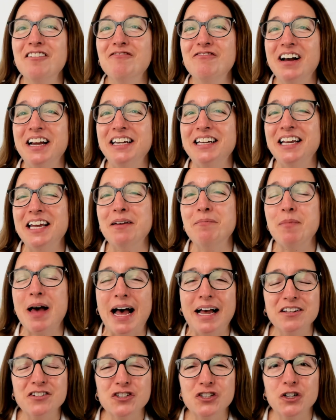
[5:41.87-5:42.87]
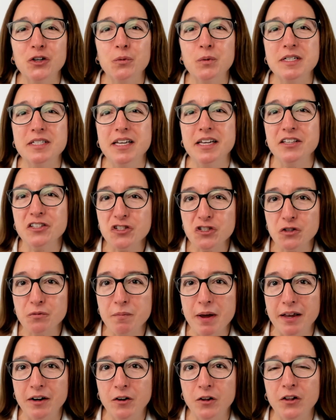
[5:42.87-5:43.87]
Finally, Pasteur was
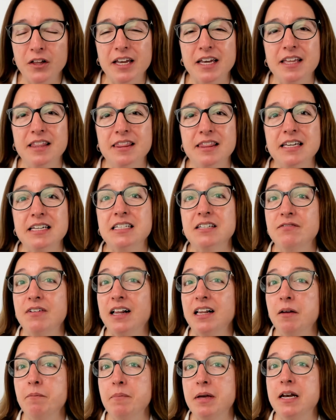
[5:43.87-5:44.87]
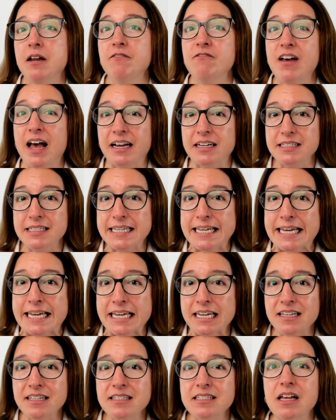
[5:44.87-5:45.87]
instrumental in the development of
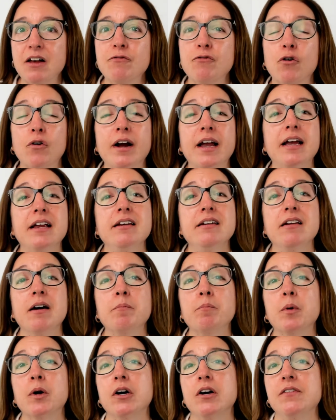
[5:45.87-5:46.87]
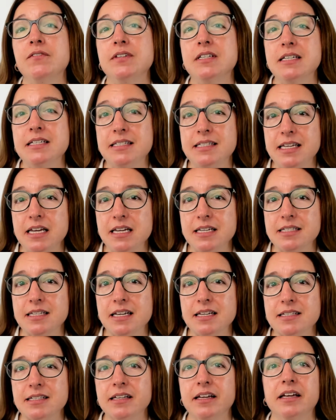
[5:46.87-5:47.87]
vaccines for a number of
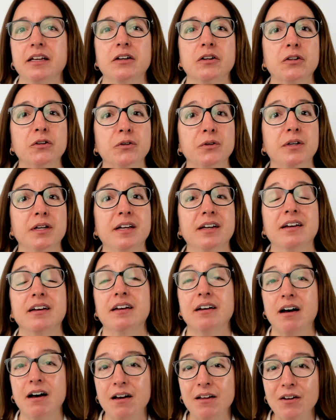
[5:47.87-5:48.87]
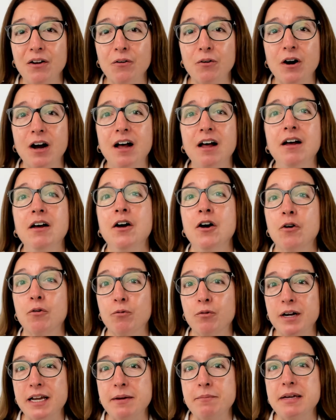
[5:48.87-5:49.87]
diseases, including cholera,
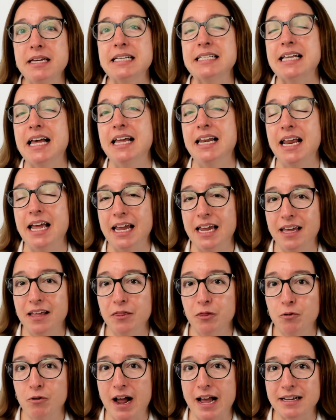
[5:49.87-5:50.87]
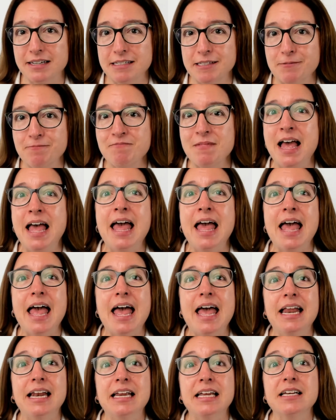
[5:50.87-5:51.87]
rabies, and anthrax.
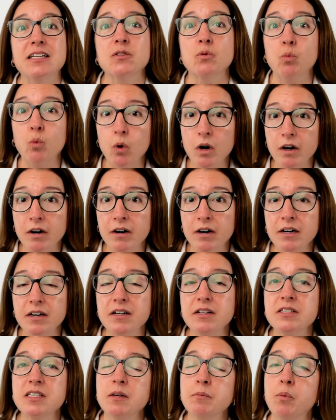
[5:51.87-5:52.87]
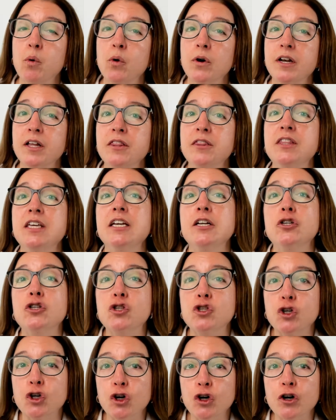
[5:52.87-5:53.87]
And his work supported the
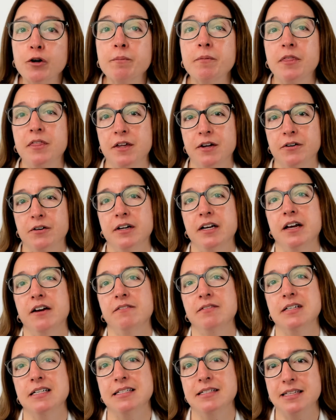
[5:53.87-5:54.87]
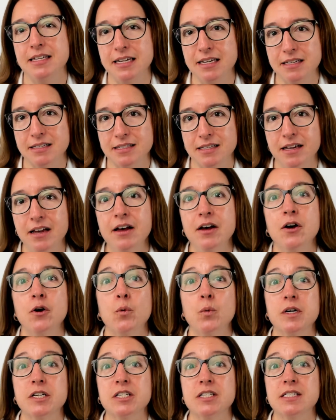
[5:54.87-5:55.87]
germ theory of disease,
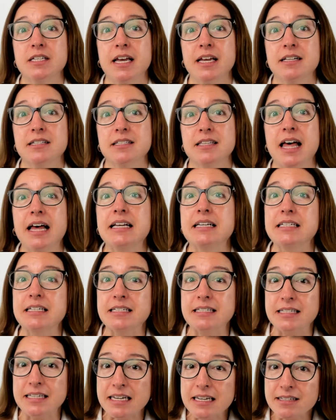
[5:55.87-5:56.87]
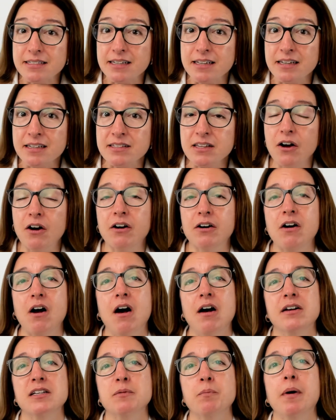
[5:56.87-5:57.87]
which states that diseases are
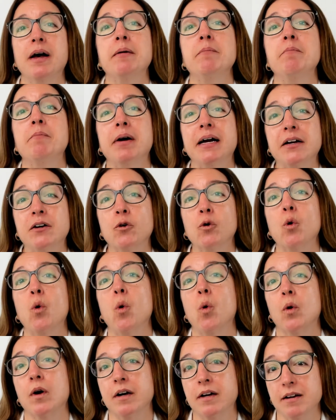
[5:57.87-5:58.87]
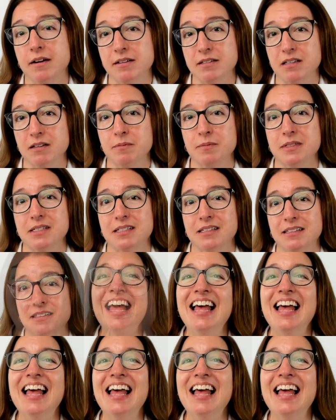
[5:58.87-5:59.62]
caused by microorganisms.